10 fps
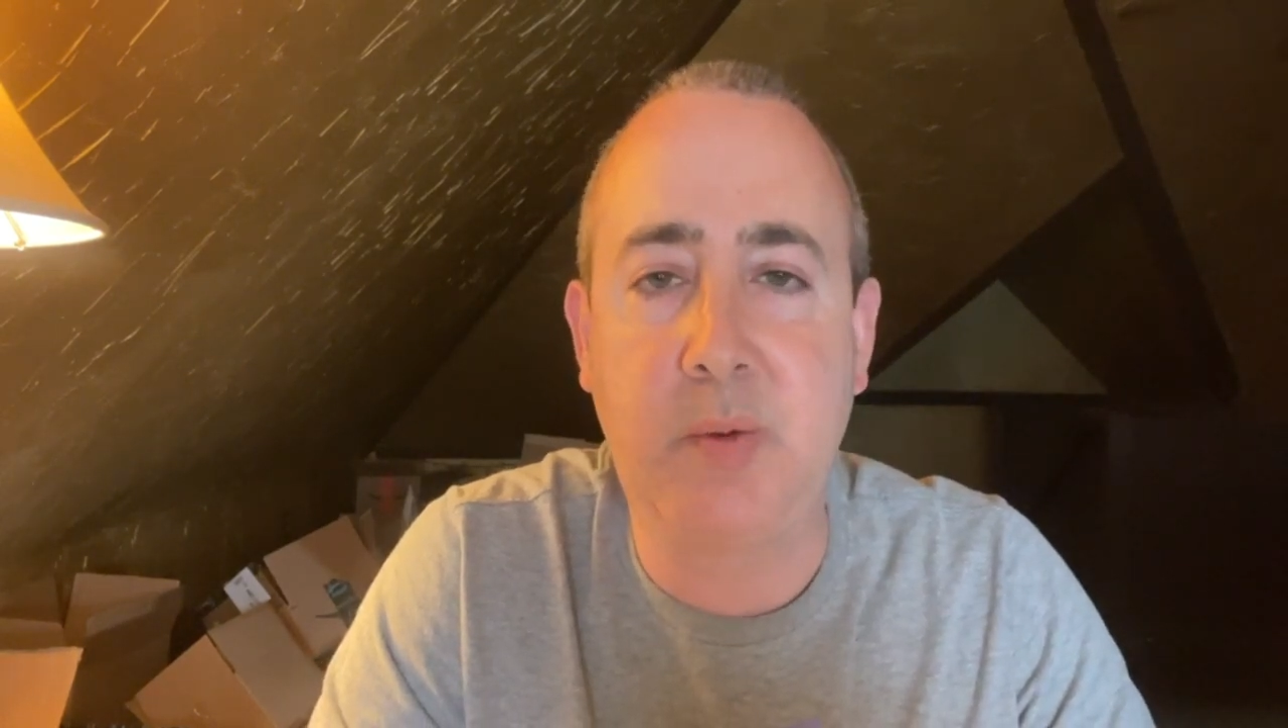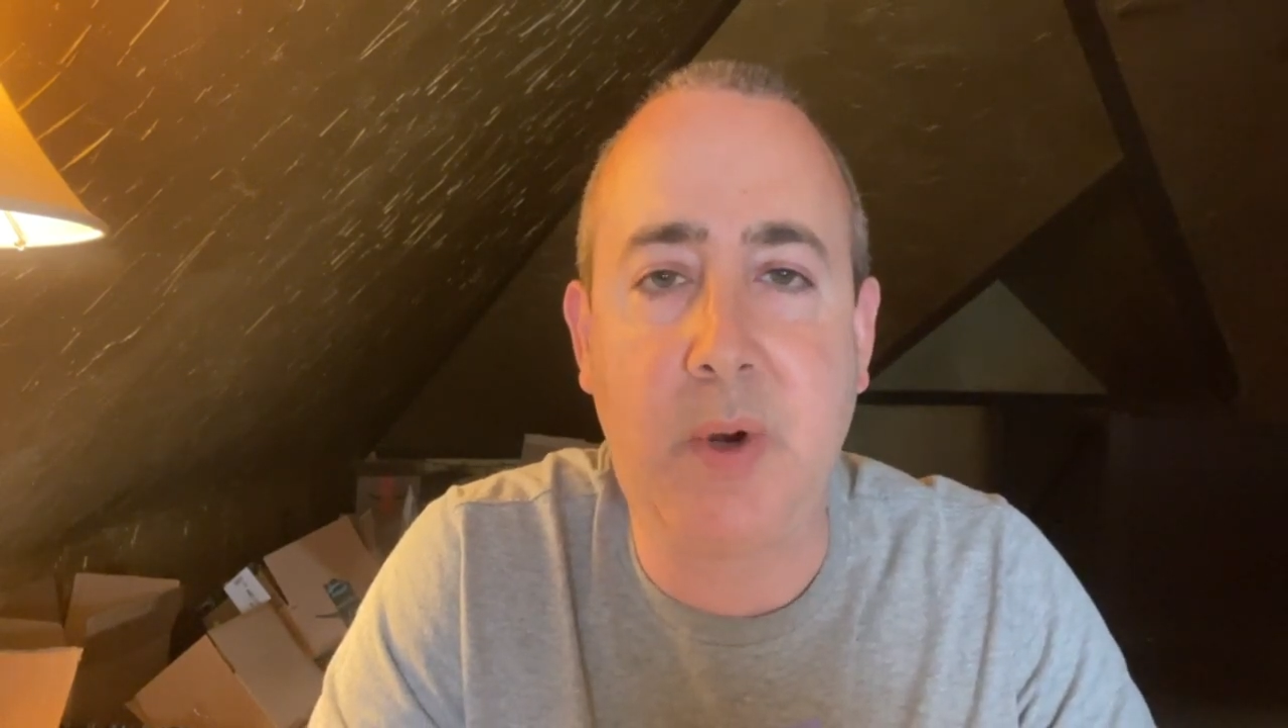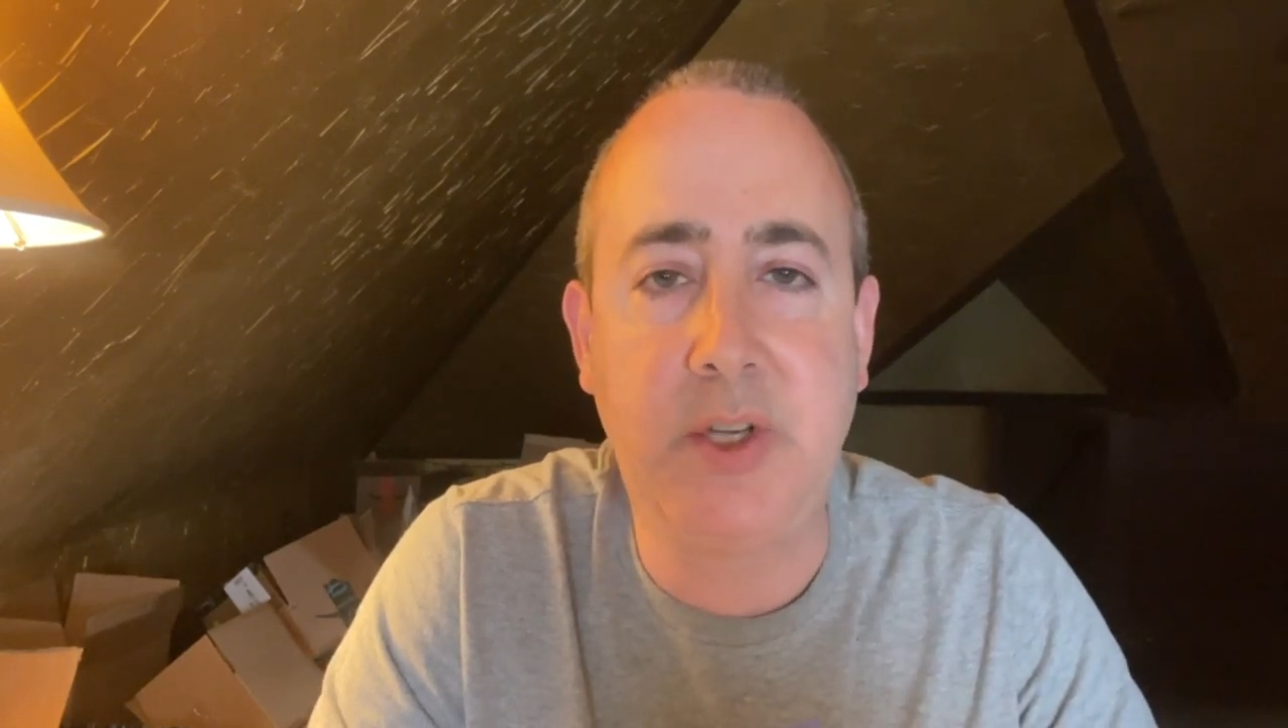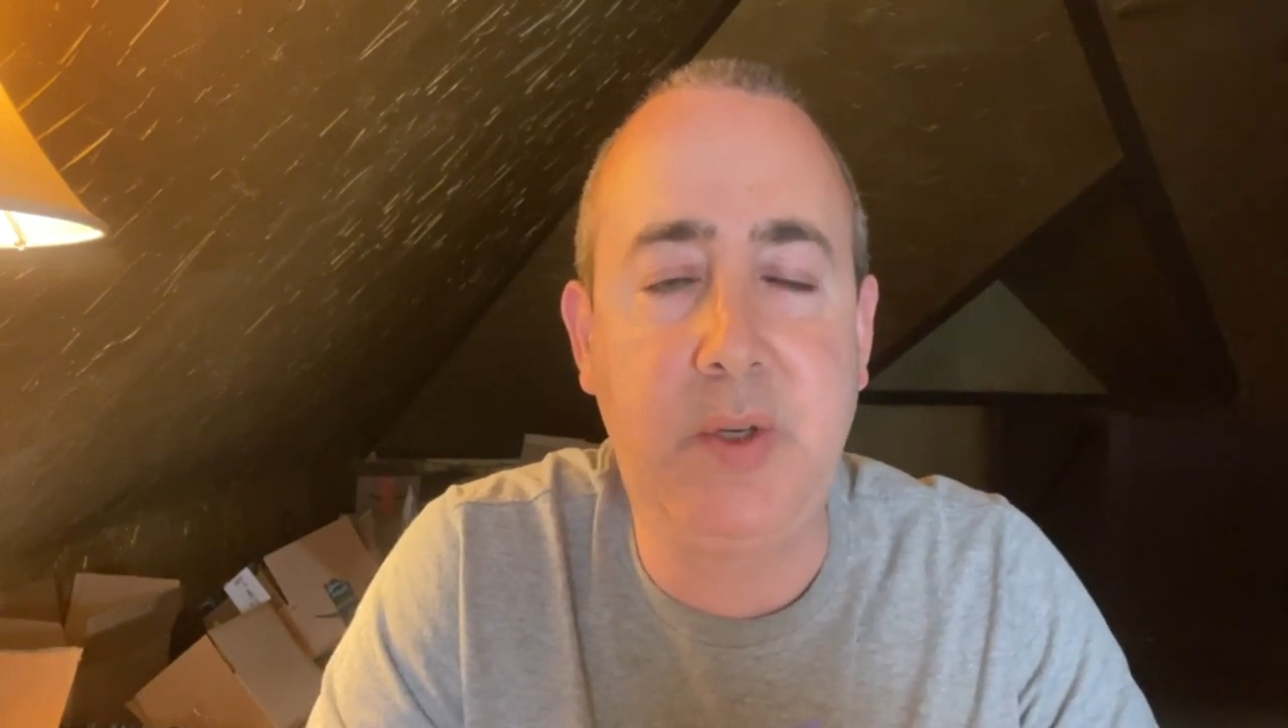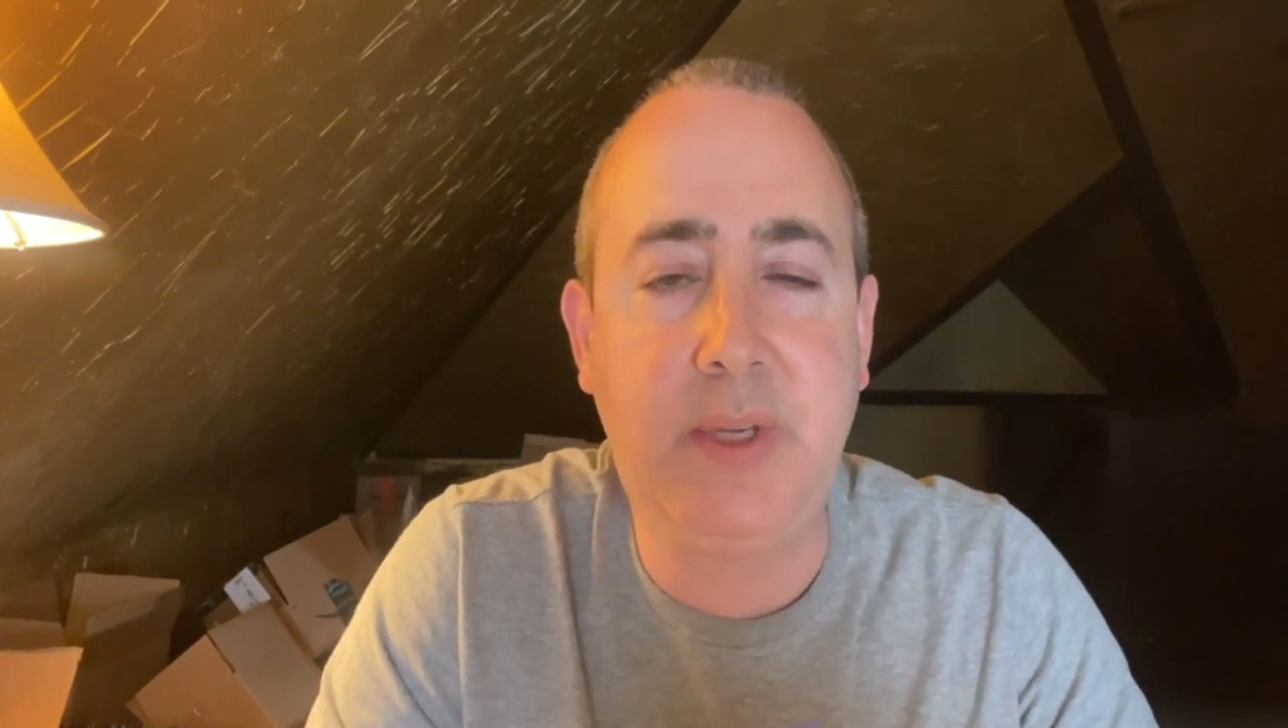
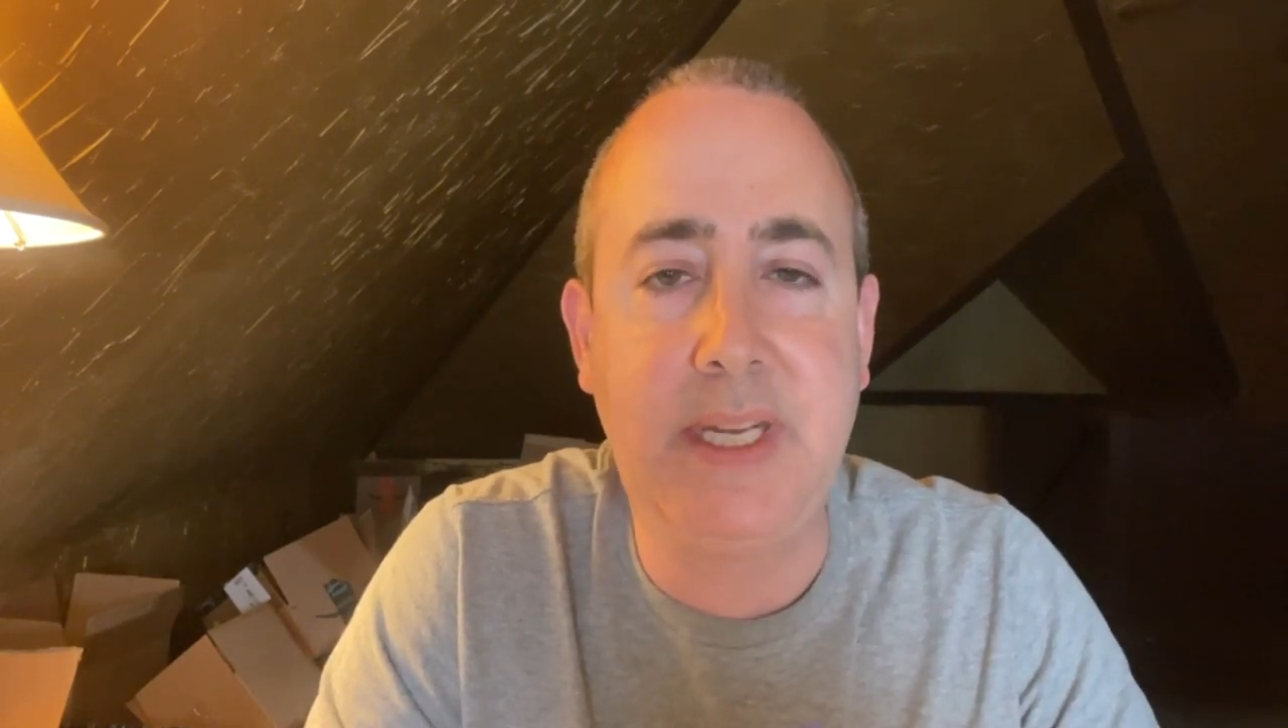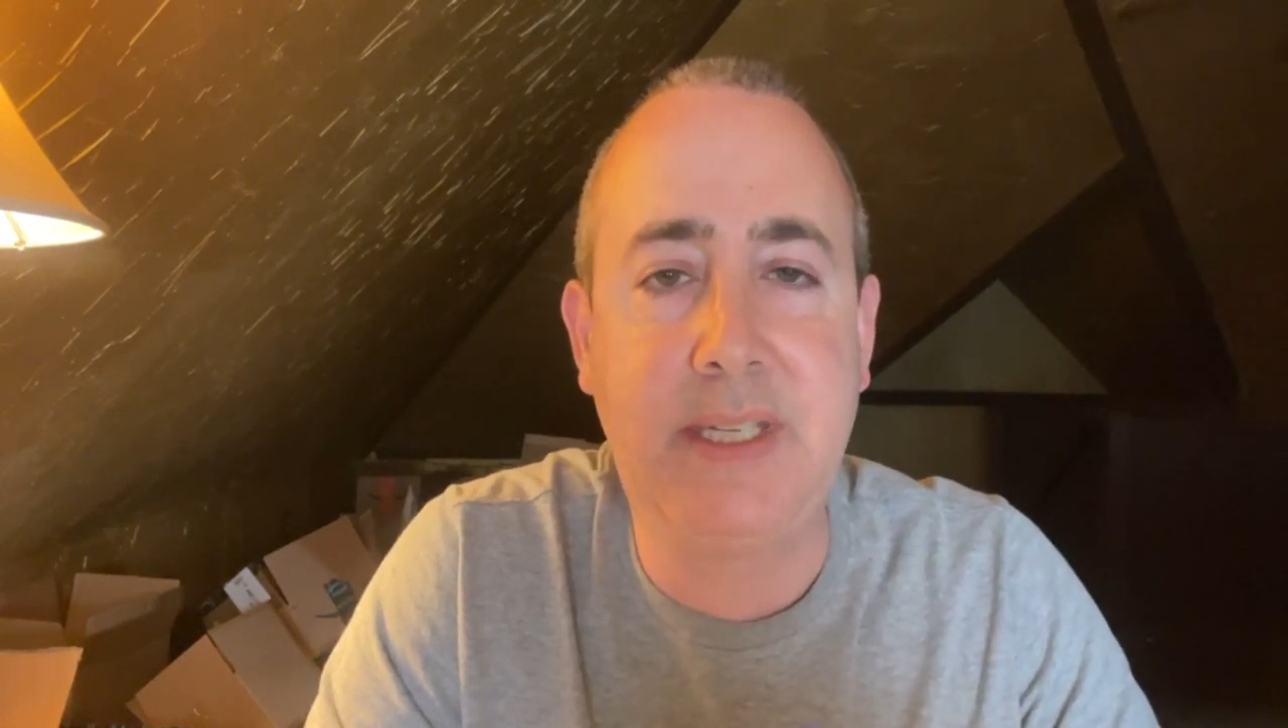Once you get